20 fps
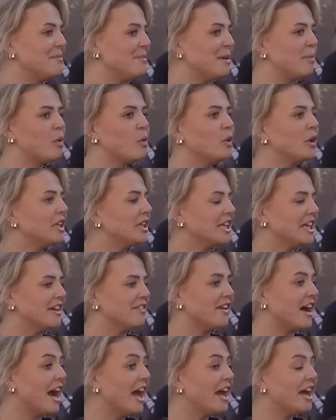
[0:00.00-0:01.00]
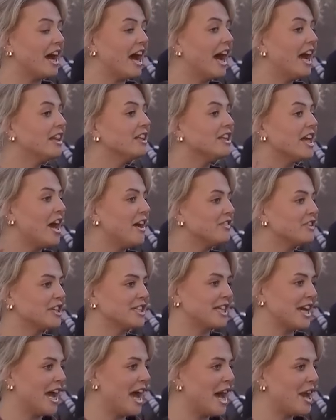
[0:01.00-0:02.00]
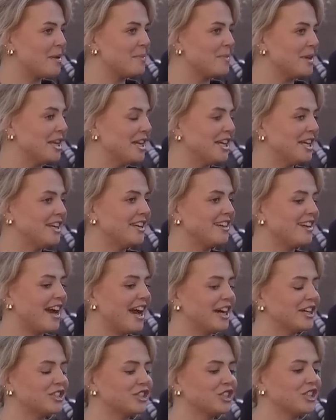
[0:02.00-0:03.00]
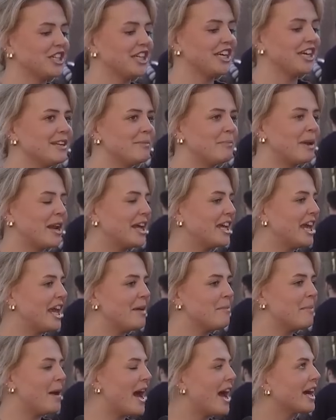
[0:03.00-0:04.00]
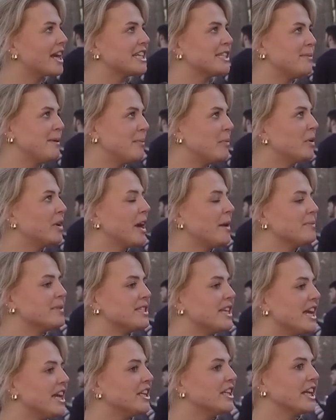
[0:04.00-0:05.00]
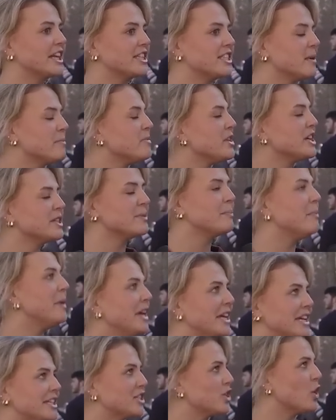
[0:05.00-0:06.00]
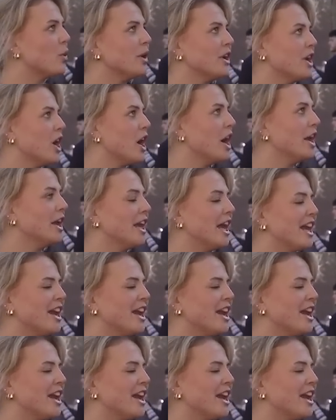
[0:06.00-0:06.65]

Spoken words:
People wouldn't leave. I left because I had a meeting, actually, but I came back because people kept saying, like, something's big is going on.